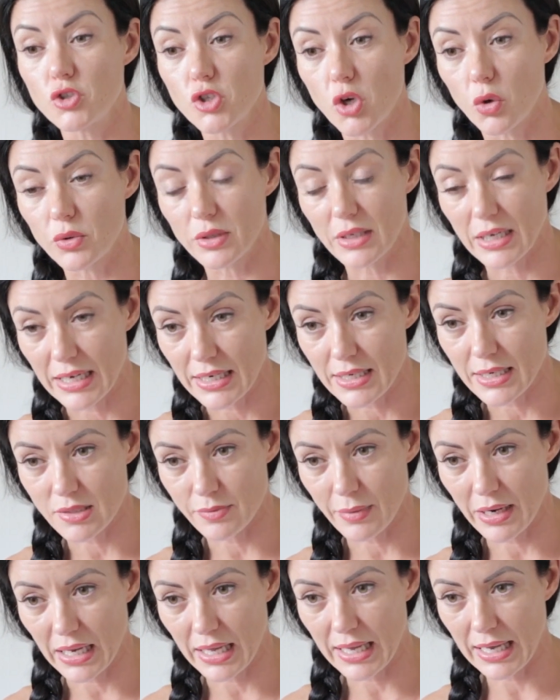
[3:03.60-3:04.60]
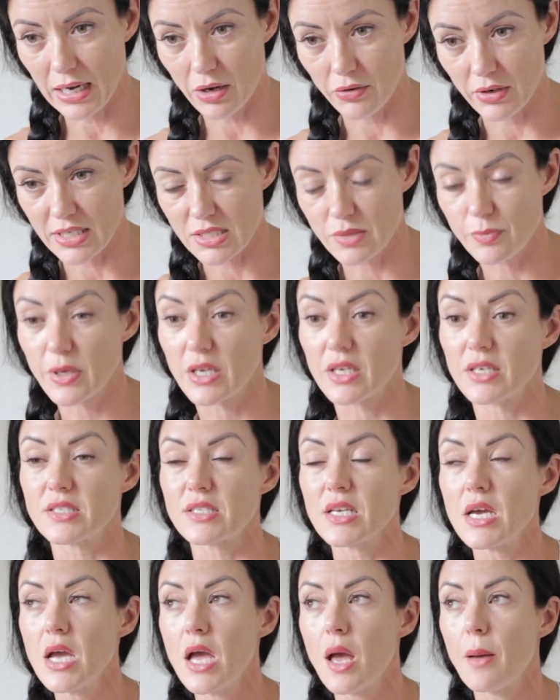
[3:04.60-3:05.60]
don't need as many calories
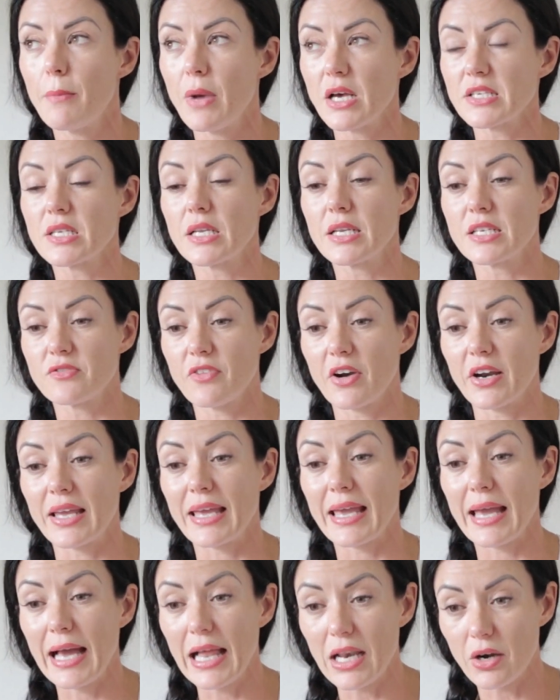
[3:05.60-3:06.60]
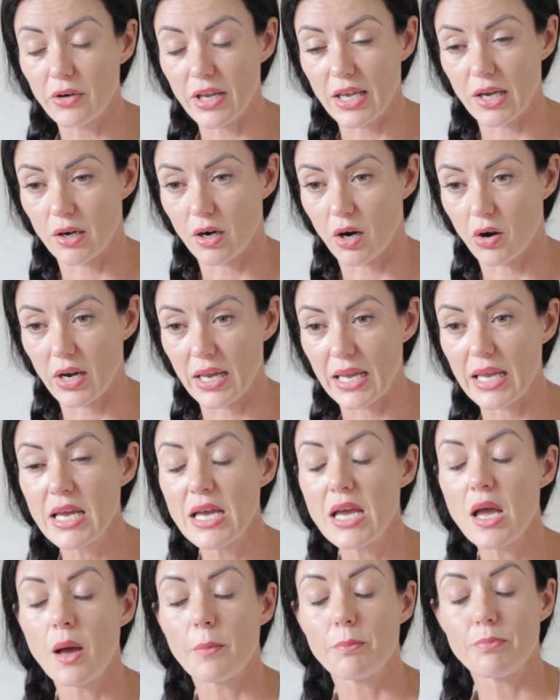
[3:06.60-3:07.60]
because muscle is very calorie hungry.
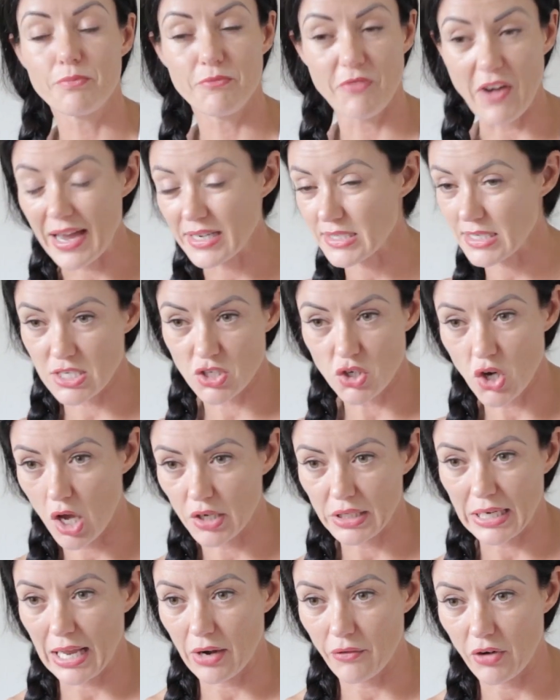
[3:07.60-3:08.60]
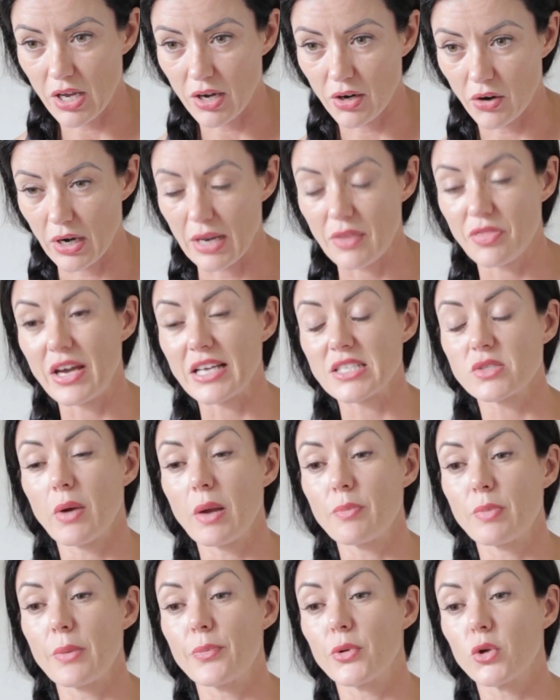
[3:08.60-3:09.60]
Fat is not calorie hungry. That's
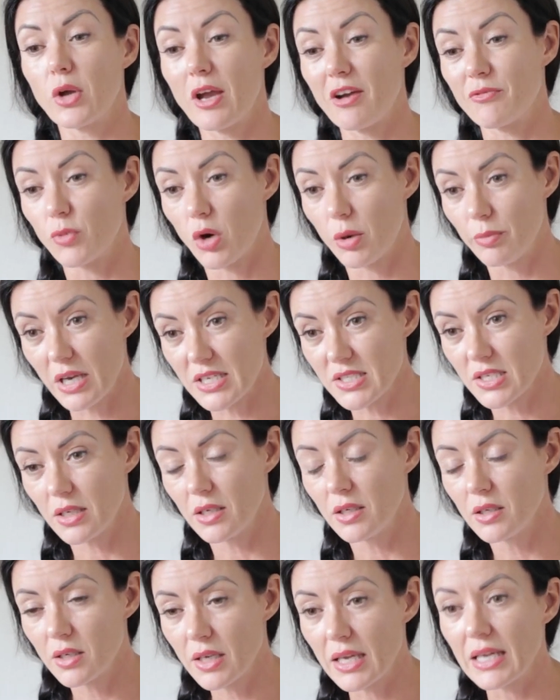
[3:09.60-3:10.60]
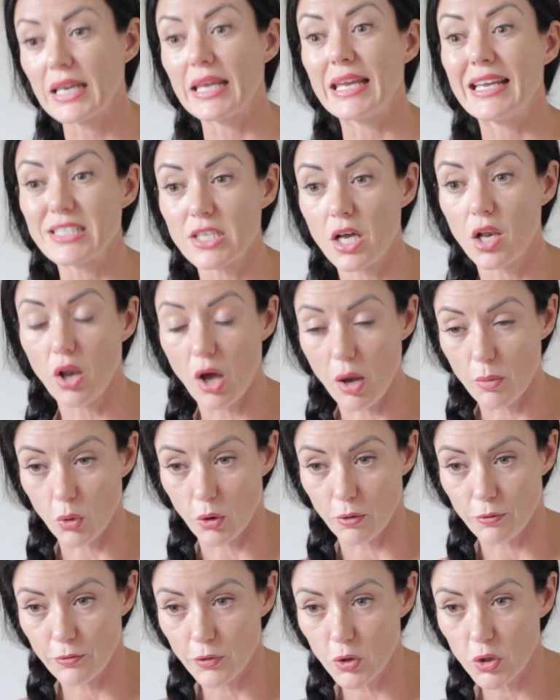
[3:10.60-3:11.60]
why people who have more muscle can eat a lot
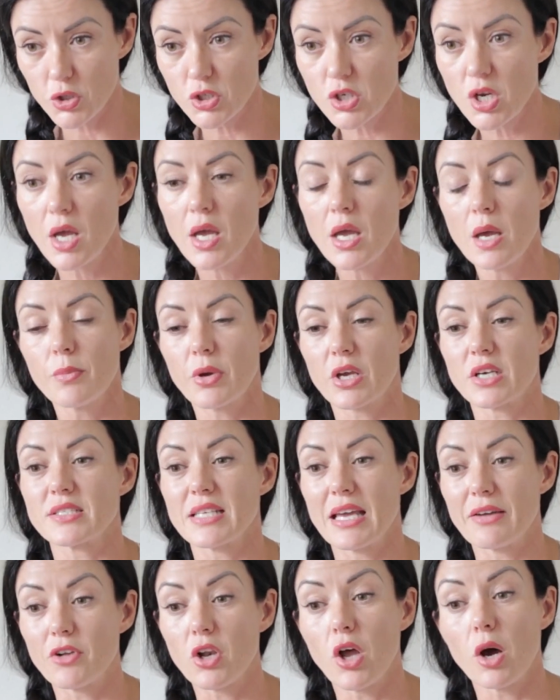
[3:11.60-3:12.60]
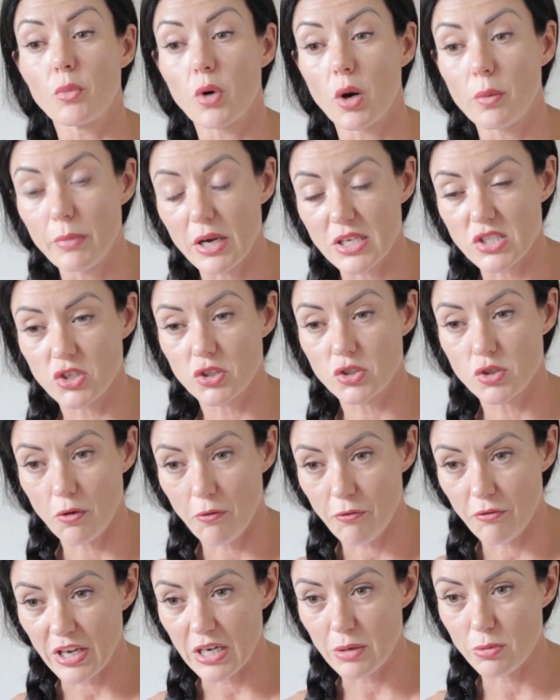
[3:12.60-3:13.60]
more food because they have a lot more muscle to
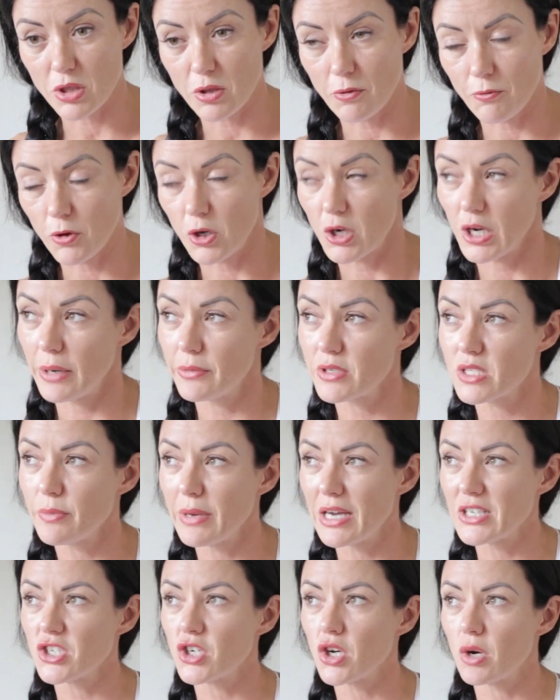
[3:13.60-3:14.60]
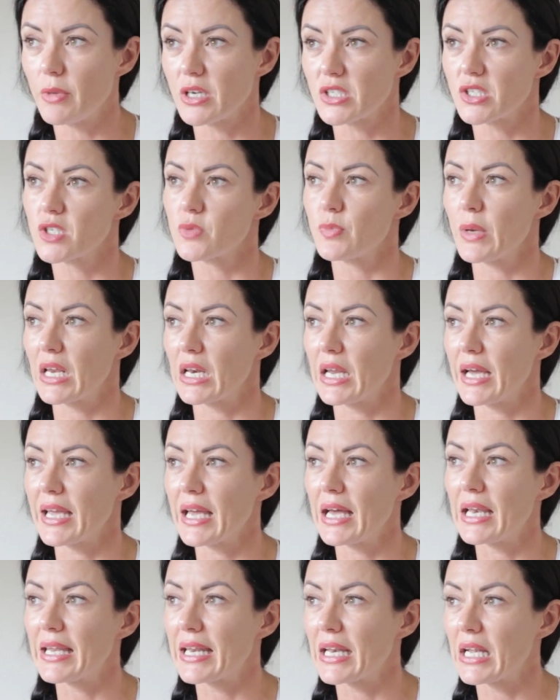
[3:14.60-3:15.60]
feed with the food. I always imagine your muscles being like
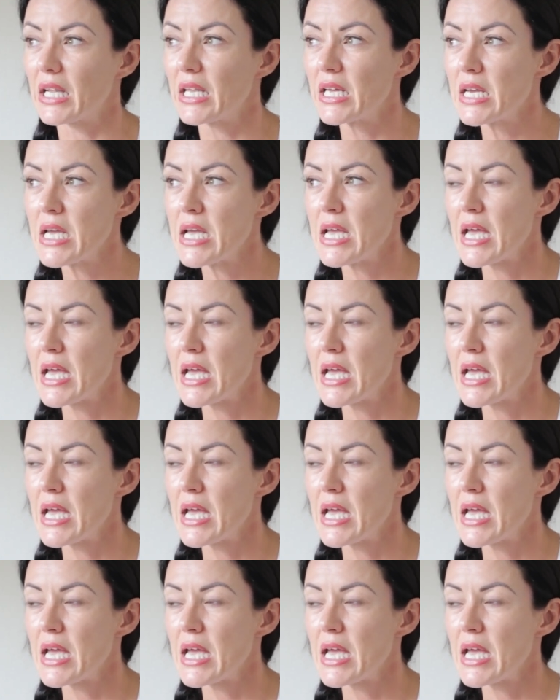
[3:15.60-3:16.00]
a little